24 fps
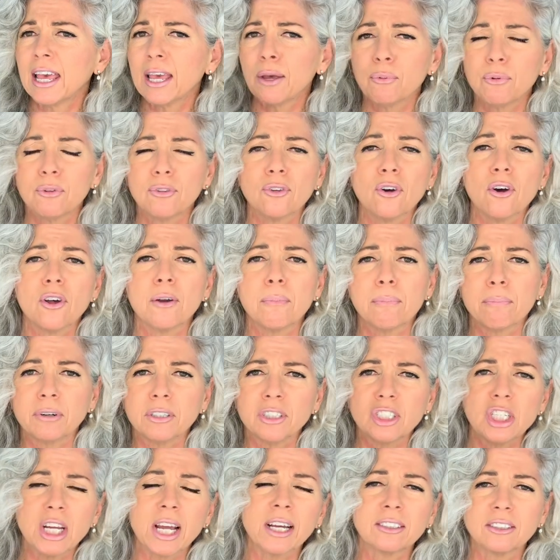It was on a
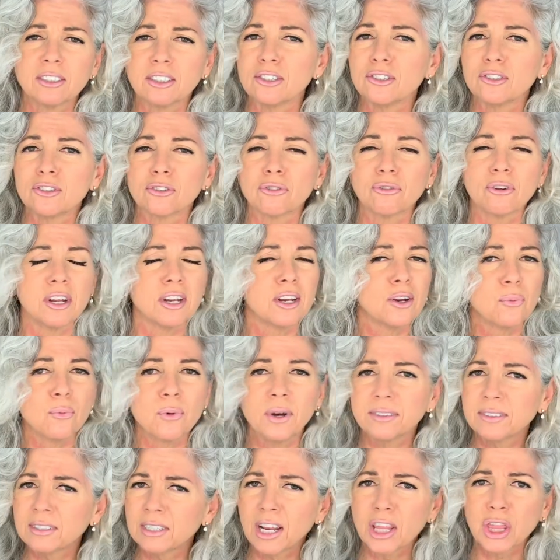projection screen. It
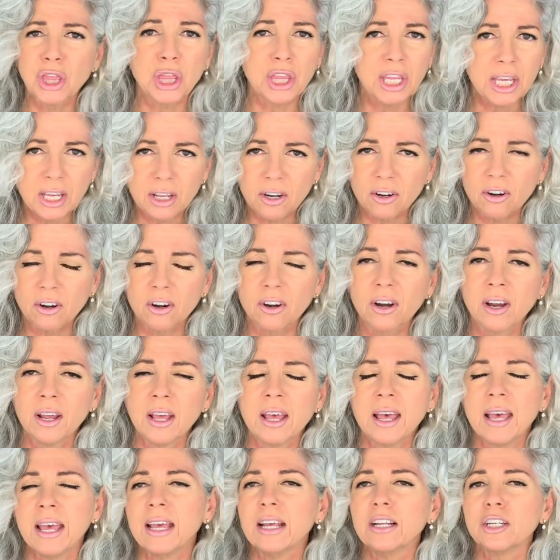wasn't a theater
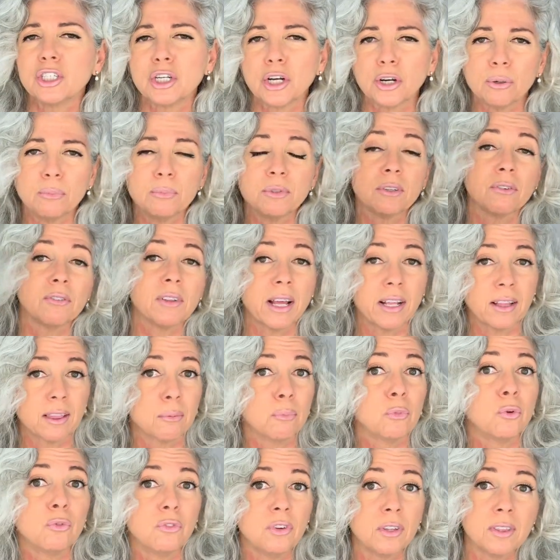in terms of like the
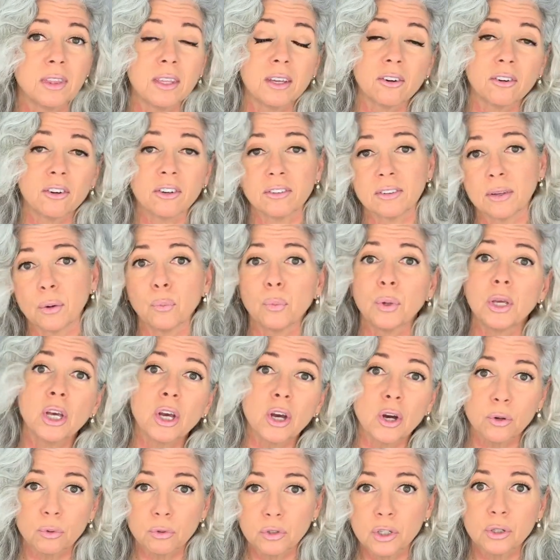movie theaters that we
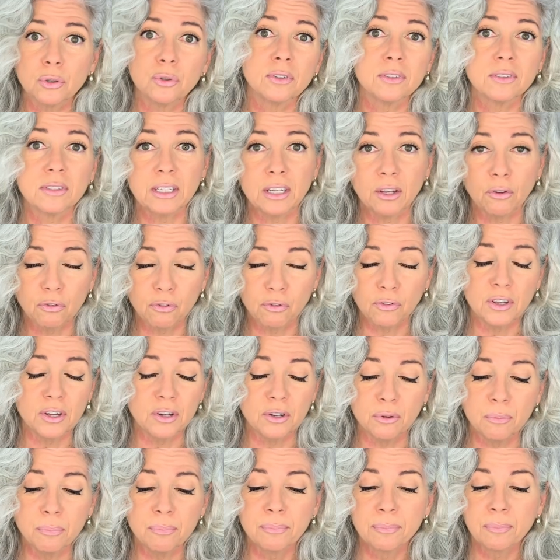go to see a
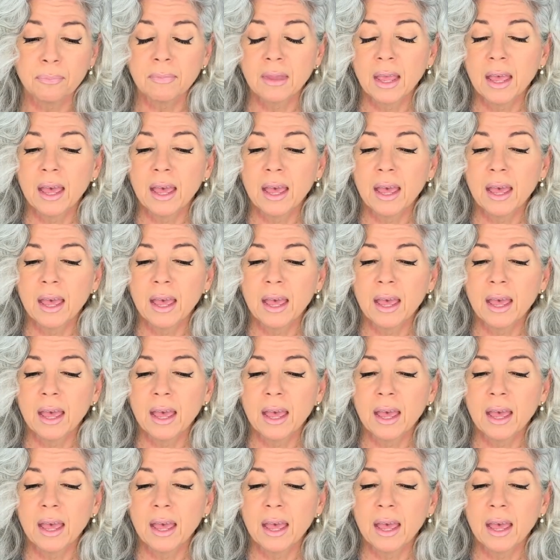film.